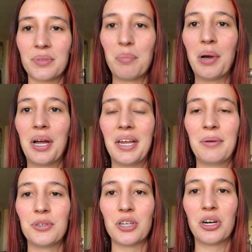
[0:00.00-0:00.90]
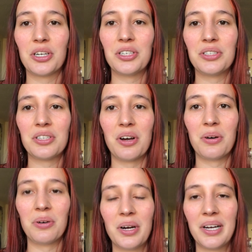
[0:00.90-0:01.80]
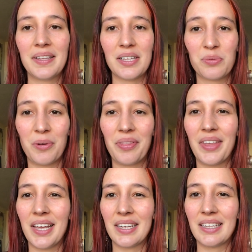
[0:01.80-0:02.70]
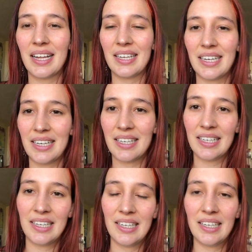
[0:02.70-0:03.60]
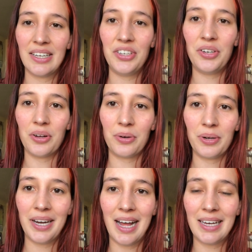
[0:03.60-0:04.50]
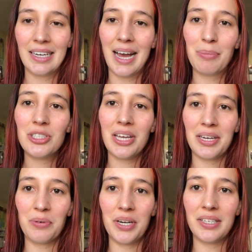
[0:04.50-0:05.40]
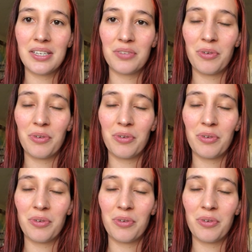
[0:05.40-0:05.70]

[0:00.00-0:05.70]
But it was hard. So that's one thing that, like, you know, it can happen to anyone. It doesn't